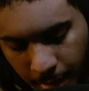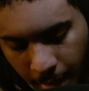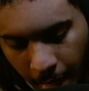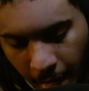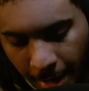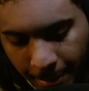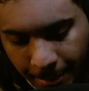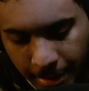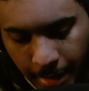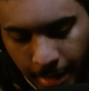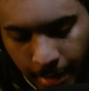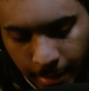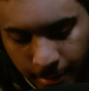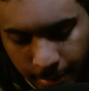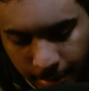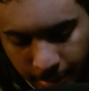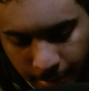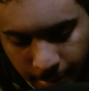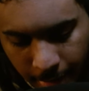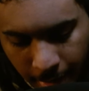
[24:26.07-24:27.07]
I mean, I don't
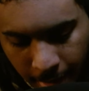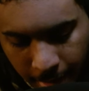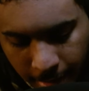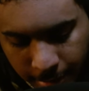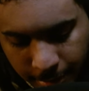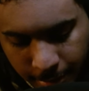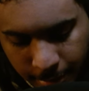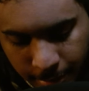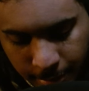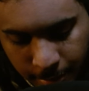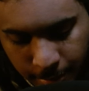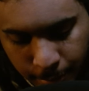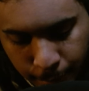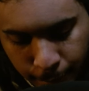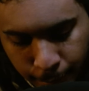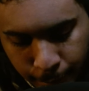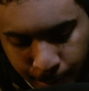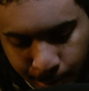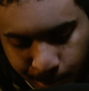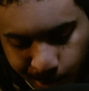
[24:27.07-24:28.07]
know. I'll just
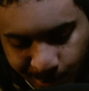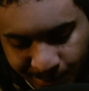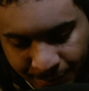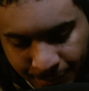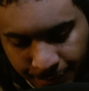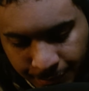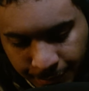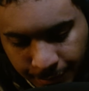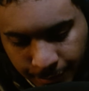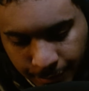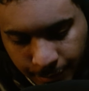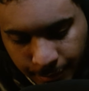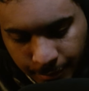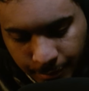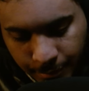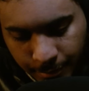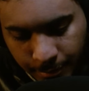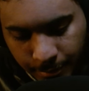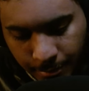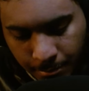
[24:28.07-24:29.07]

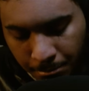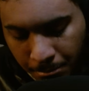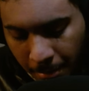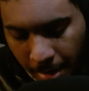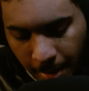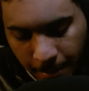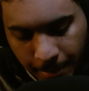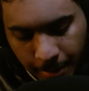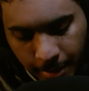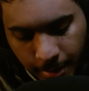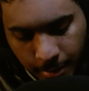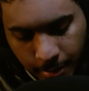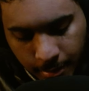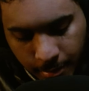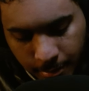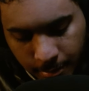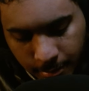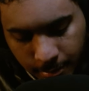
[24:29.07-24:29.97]
maybe